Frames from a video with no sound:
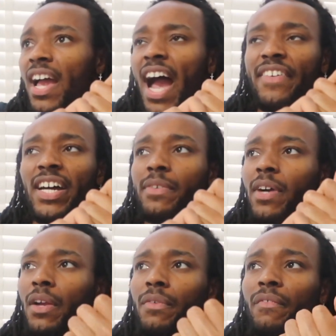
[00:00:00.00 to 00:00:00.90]
I've had
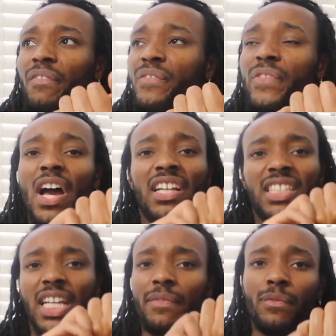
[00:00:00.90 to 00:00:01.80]
around
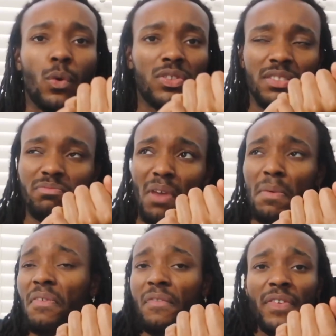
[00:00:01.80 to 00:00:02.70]
13, 14,
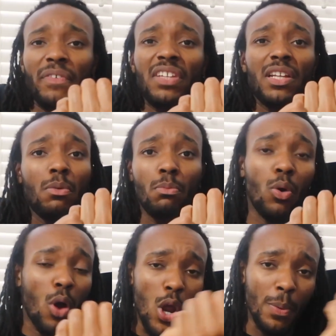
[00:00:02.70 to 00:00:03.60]
maybe 15 or
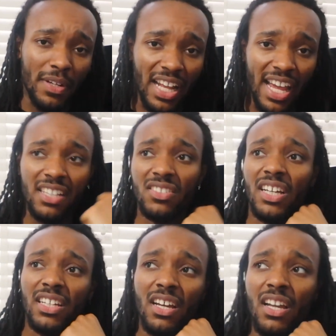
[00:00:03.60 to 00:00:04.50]
more open days.
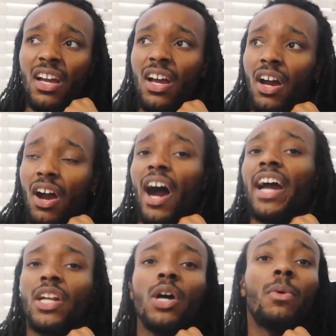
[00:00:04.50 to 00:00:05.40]
Like,
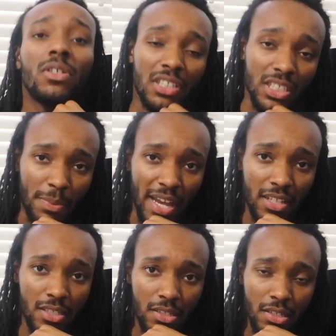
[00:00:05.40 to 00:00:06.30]
I know what to
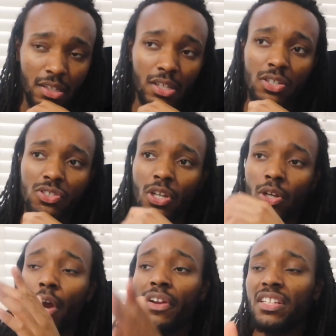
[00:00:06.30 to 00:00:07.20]
expect. So
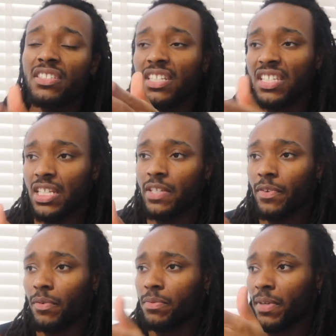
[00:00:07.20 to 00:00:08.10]
going into this
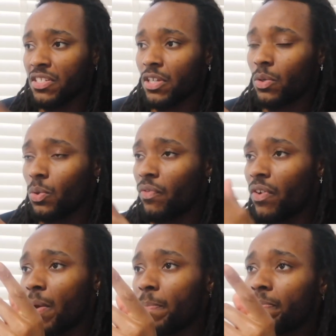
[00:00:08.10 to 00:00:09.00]
interview with Magic Circle law
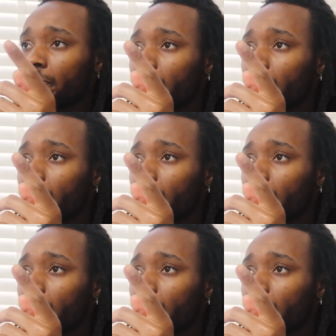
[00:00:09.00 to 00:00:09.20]
firm,